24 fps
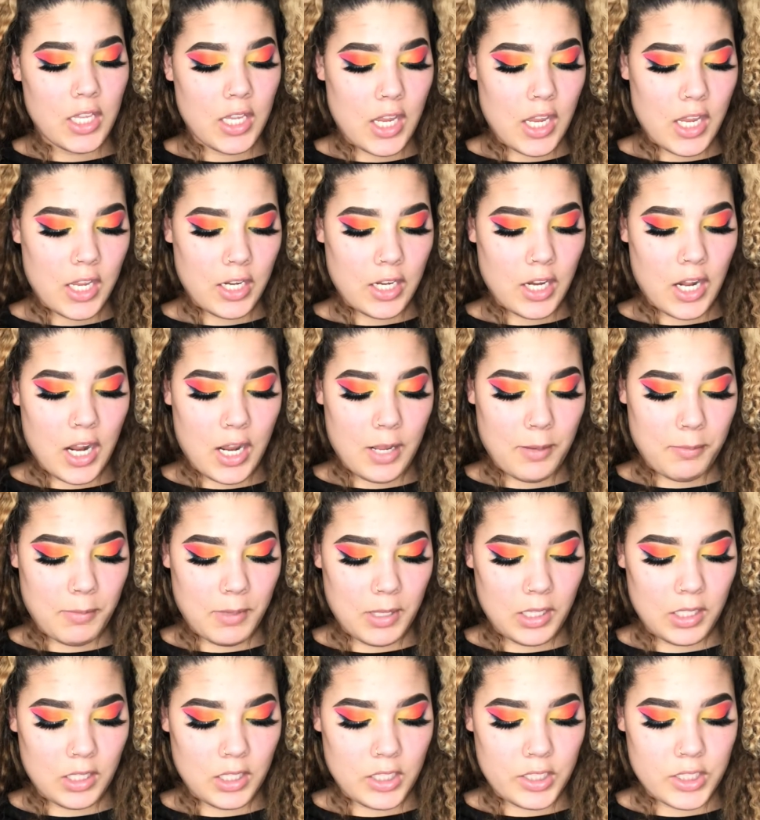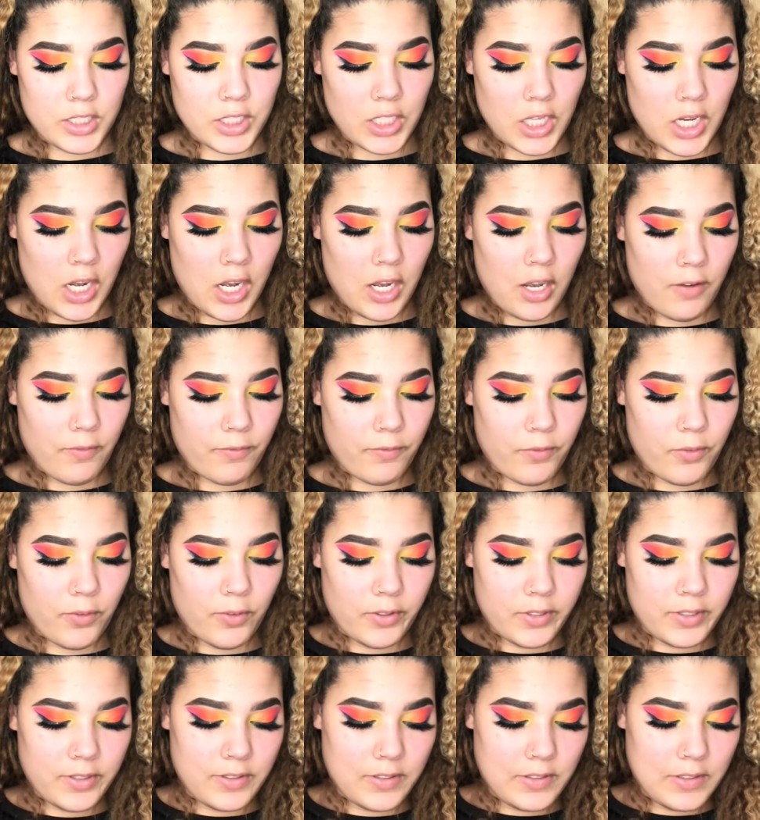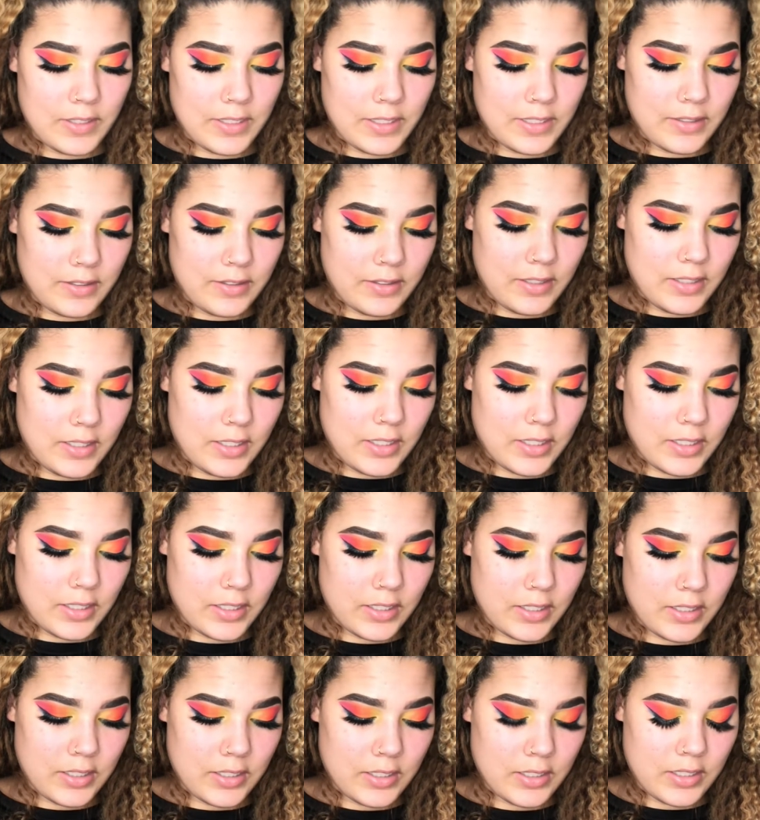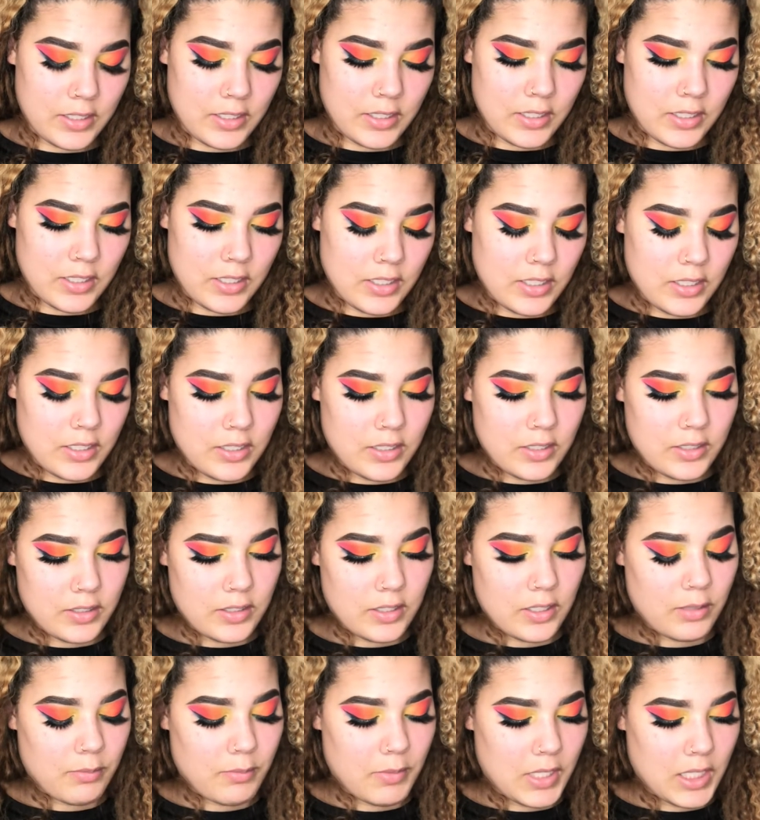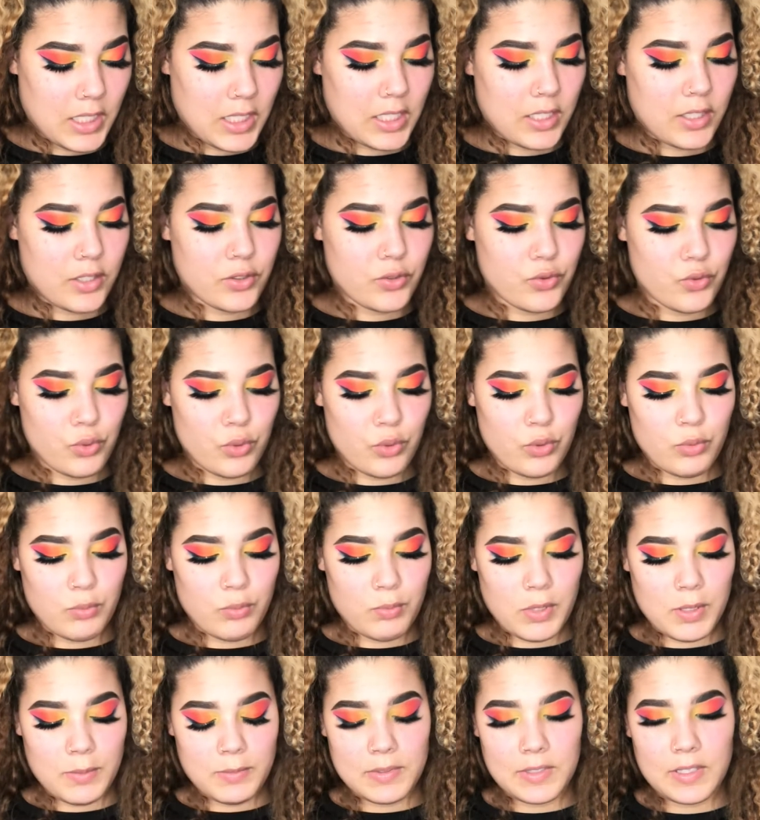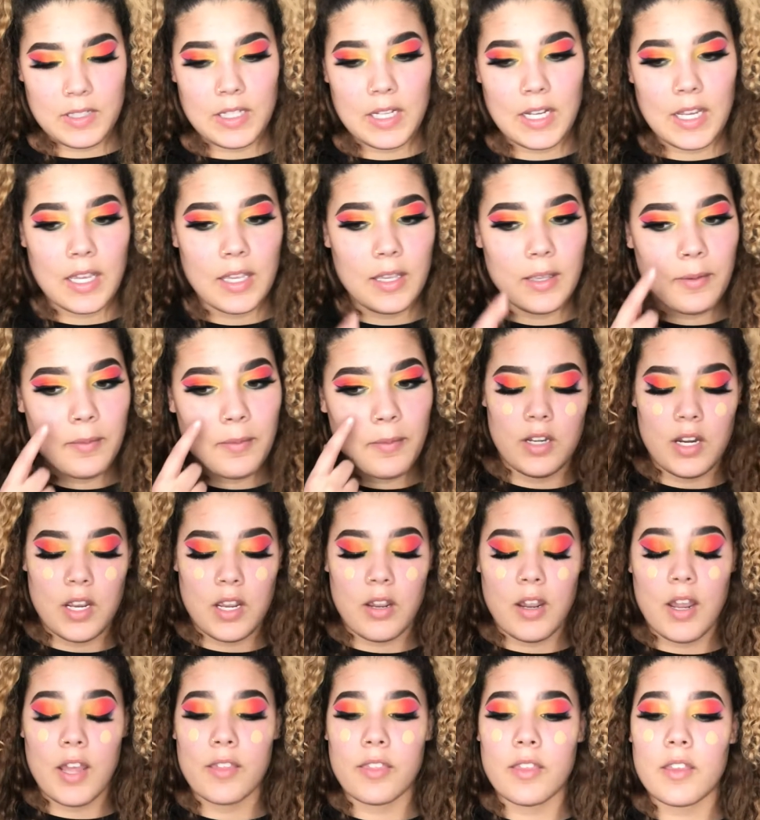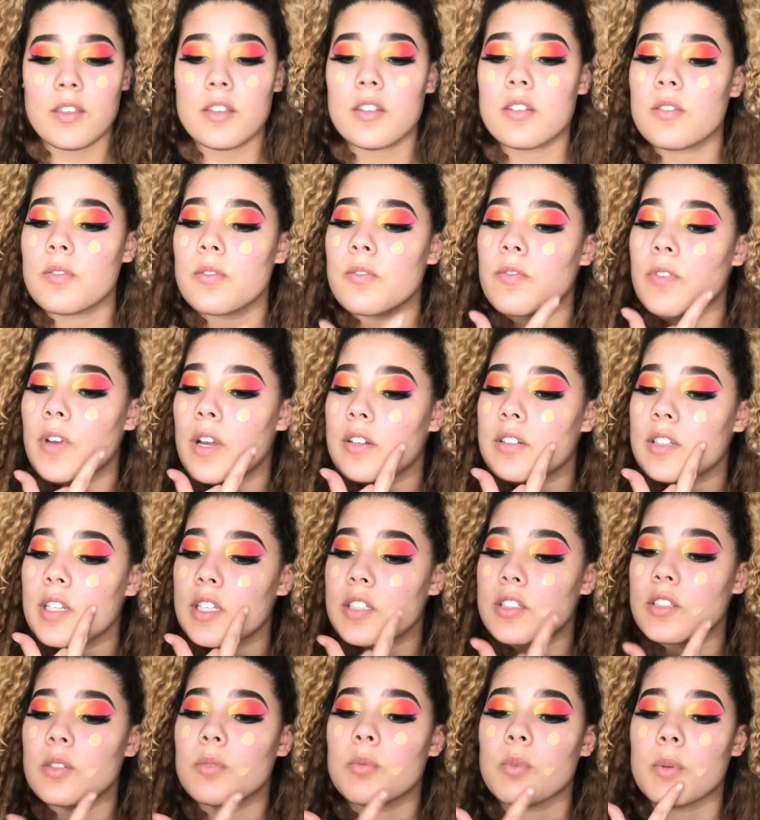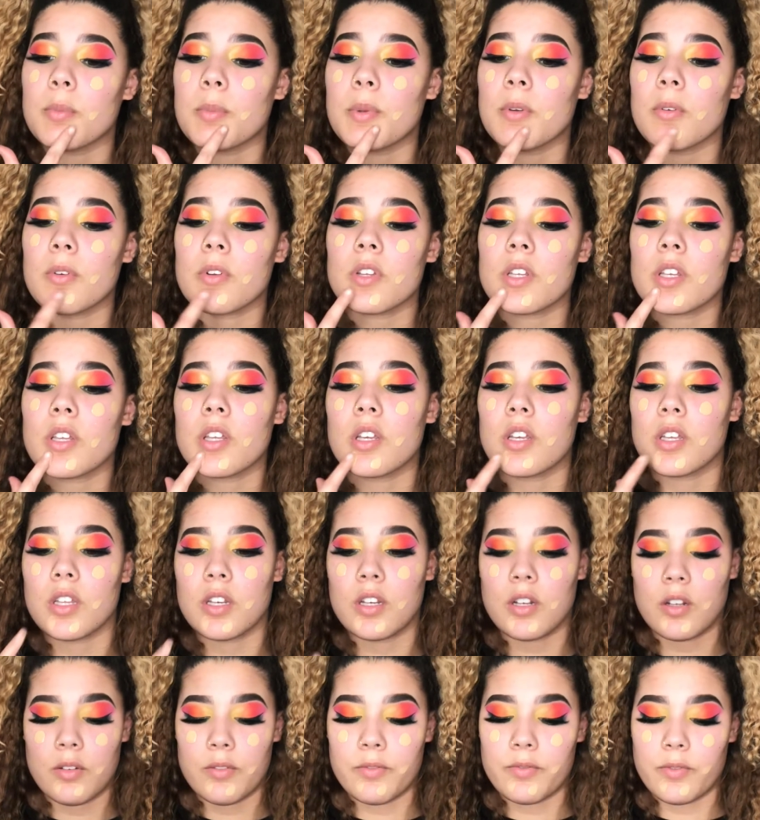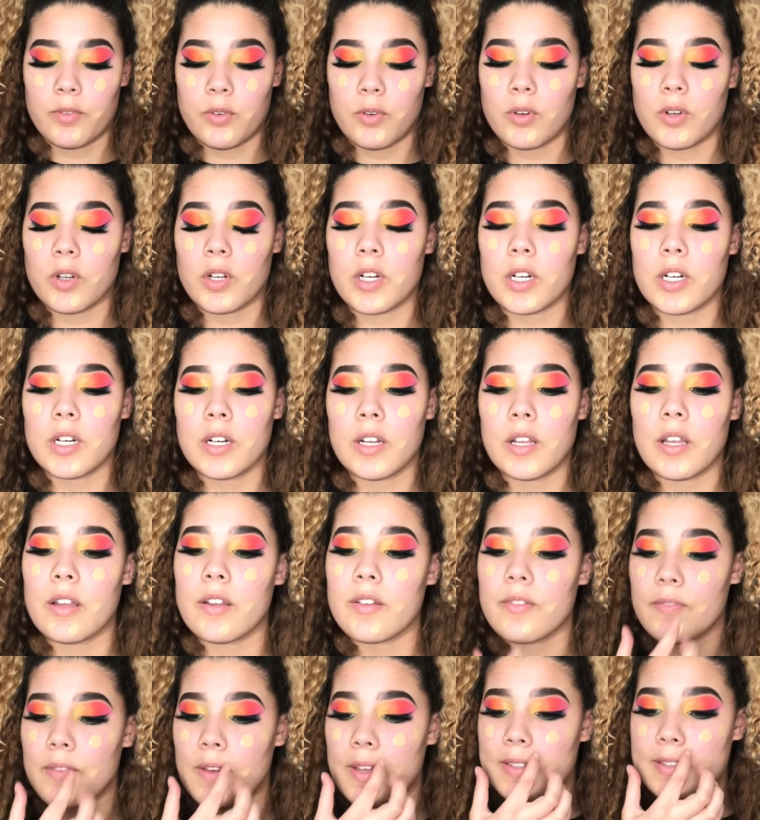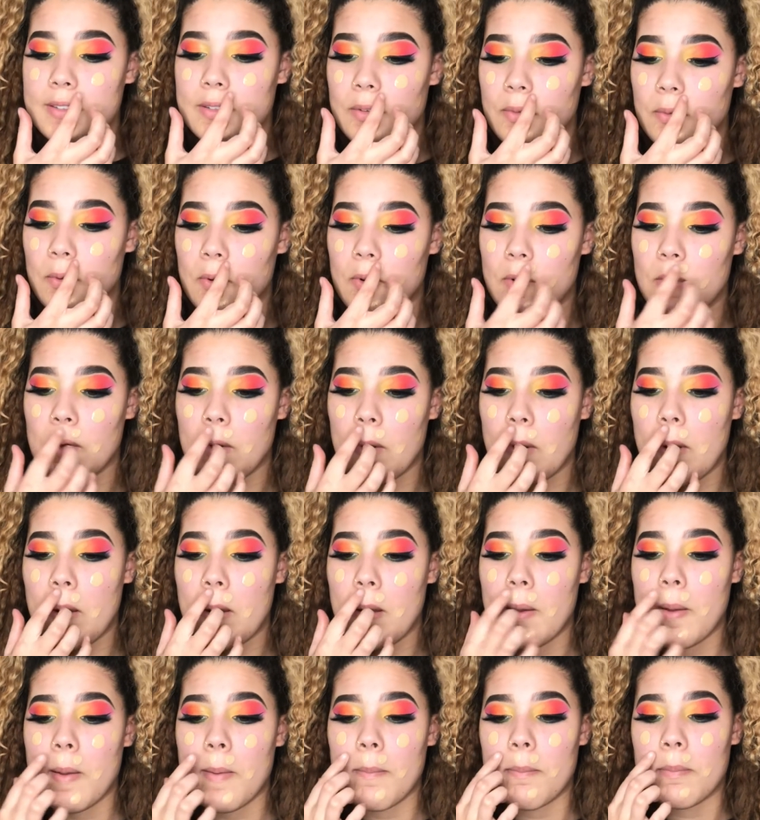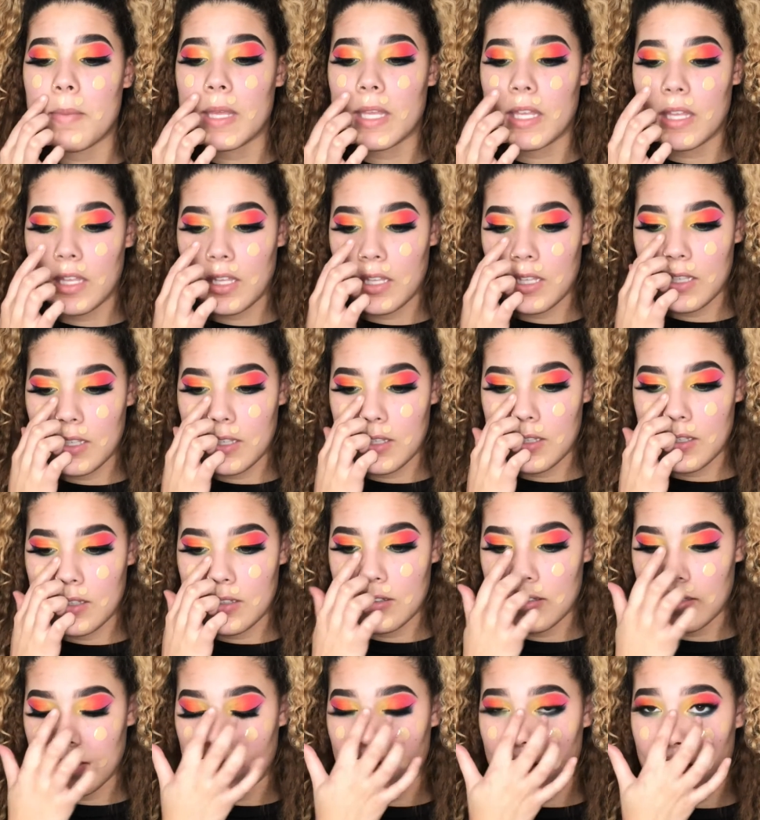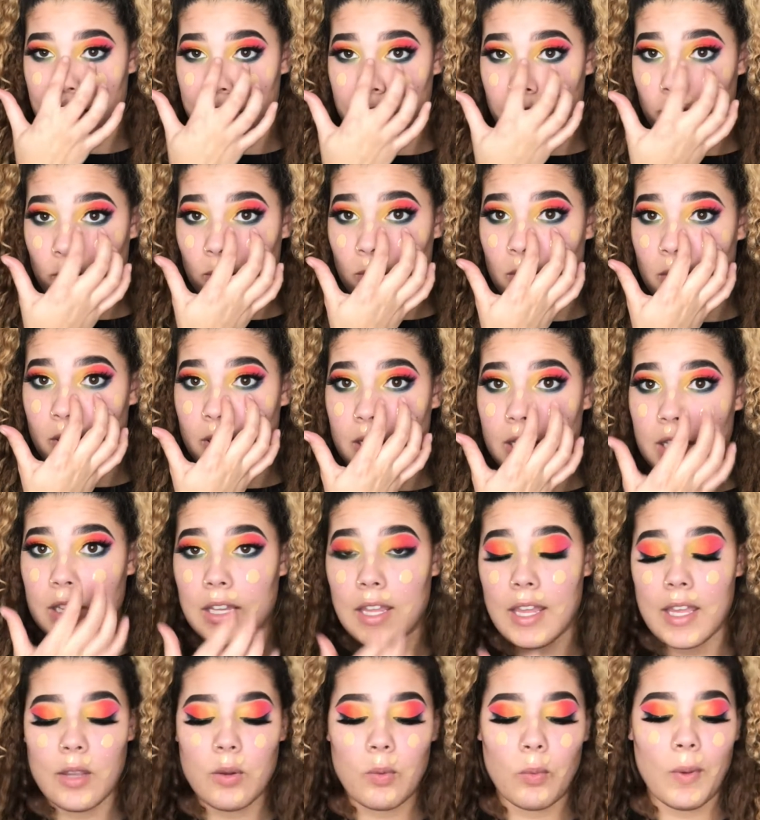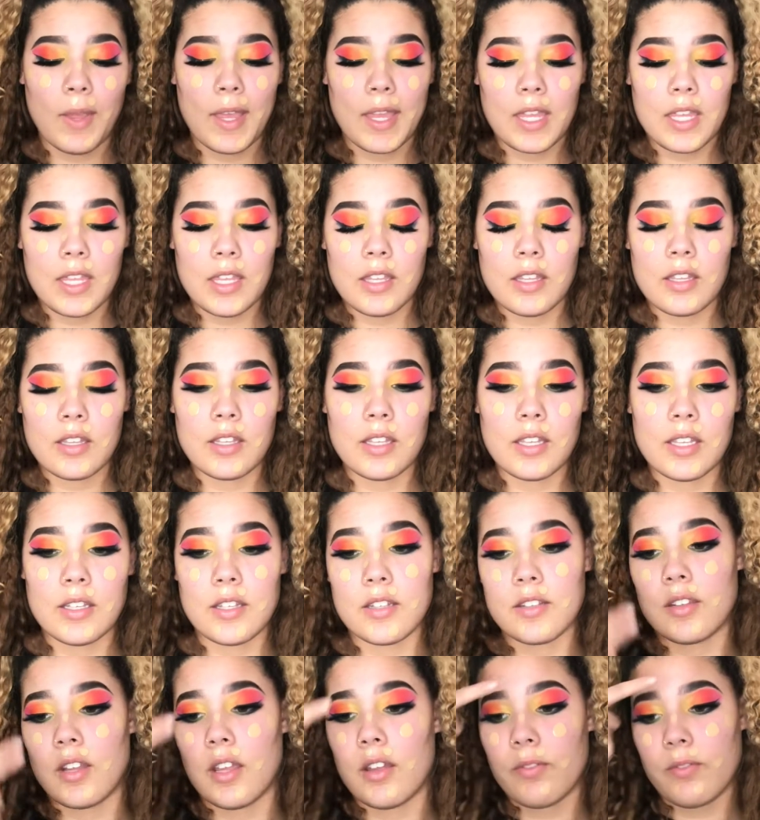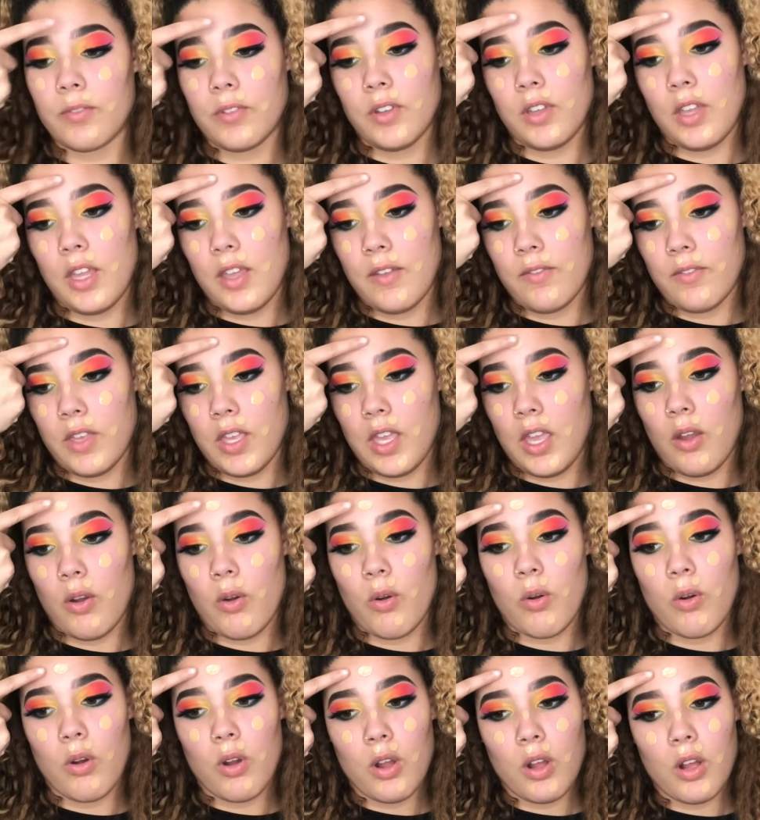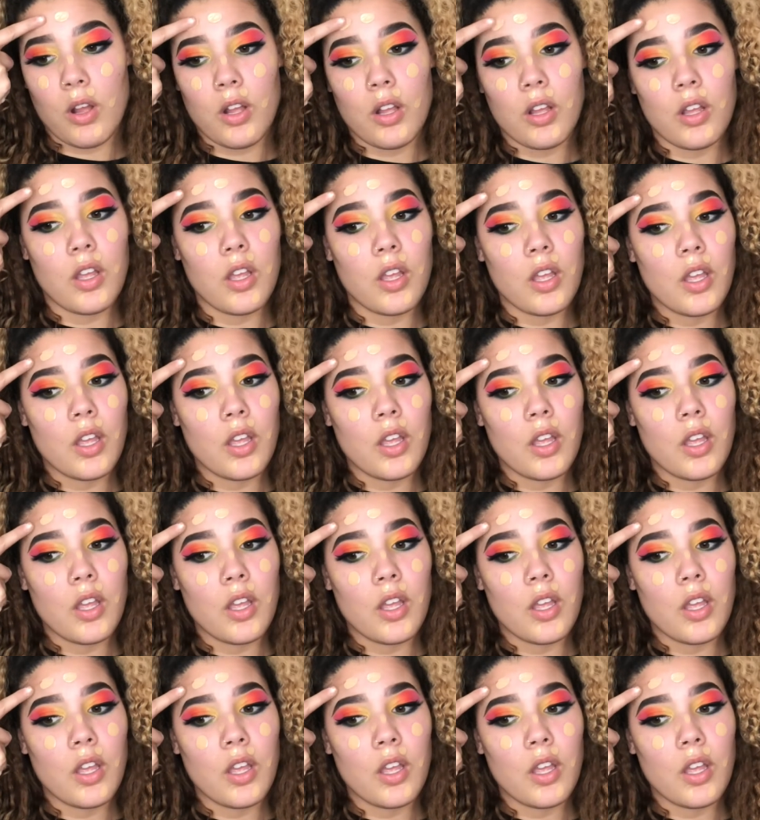and I'm in the shade 460. My two pumps of that. Now I think this foundation would be really good for a festival because it's really lightweight. It does not feel heavy at all,